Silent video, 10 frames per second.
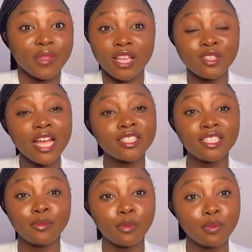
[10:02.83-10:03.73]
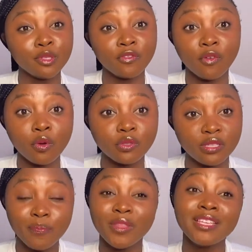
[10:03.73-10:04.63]
it's not actually people's
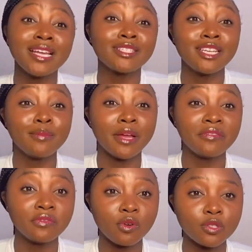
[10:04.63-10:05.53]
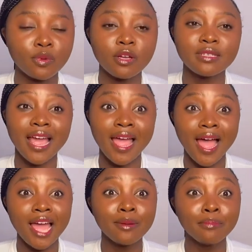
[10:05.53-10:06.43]
fault. It's actually my fault because I
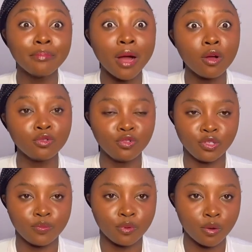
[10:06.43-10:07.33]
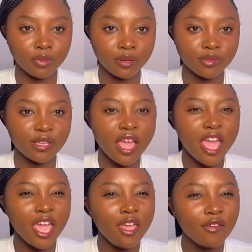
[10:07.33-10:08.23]
had boundary problems.
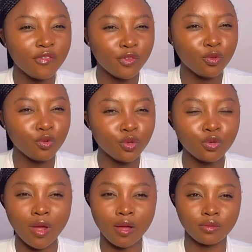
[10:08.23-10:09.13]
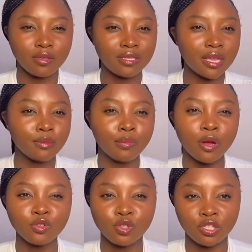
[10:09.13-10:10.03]
If you don't know how to set
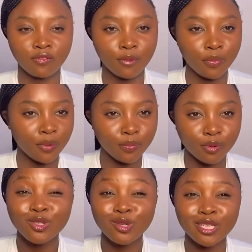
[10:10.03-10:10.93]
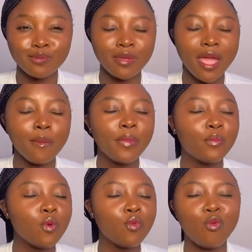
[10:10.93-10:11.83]
boundaries for people, trust me,
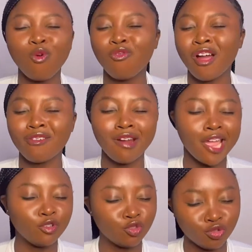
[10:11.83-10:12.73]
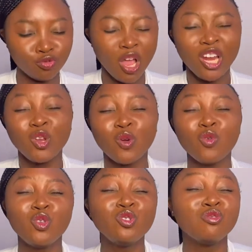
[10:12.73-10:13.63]
people will override you. They will
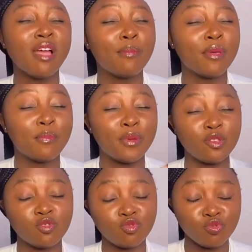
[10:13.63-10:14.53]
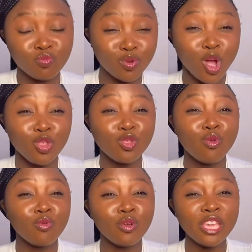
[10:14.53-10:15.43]
use your pepper soup. They
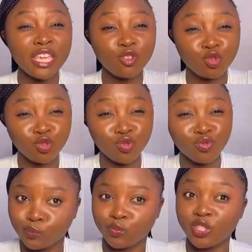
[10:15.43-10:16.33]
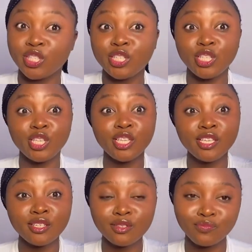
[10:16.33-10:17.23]
will eat you
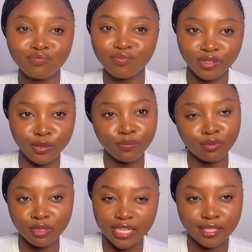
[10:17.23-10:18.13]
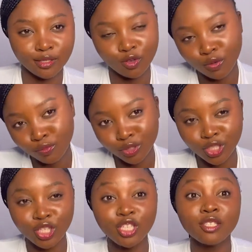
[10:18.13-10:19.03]
till the bone that is in your
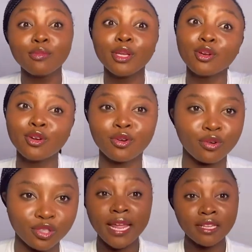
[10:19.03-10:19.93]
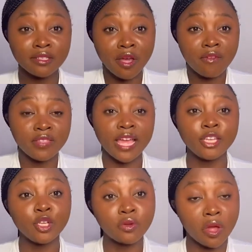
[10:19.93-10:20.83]
body is being crushed. Discovered that I
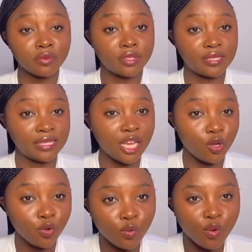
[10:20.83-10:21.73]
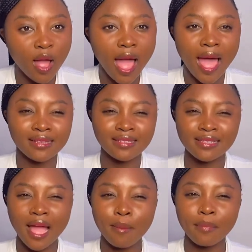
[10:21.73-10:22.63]
didn't know how to say no and
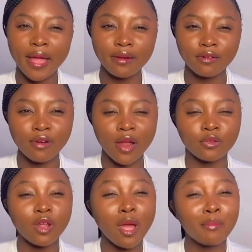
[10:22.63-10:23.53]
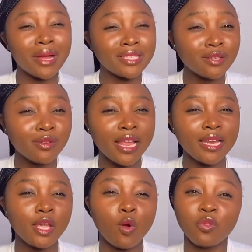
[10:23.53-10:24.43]
stand my ground,
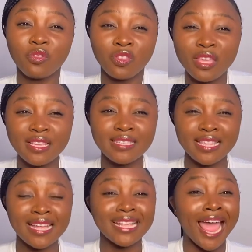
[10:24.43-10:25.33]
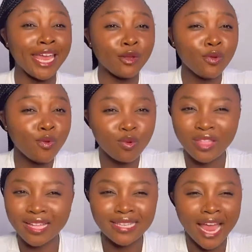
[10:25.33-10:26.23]
particularly on things that I know
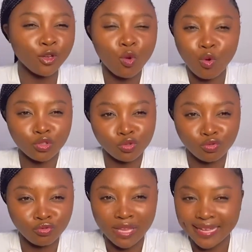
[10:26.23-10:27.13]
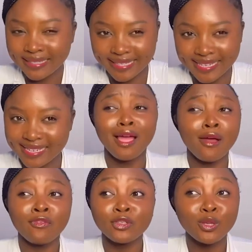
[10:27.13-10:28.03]
that I don't want to do that thing.
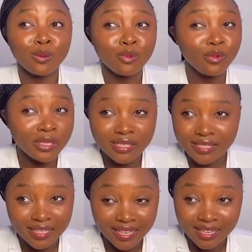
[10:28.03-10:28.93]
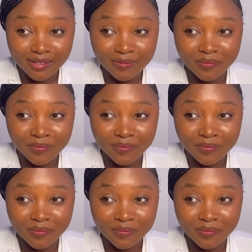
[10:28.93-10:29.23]
For some reason,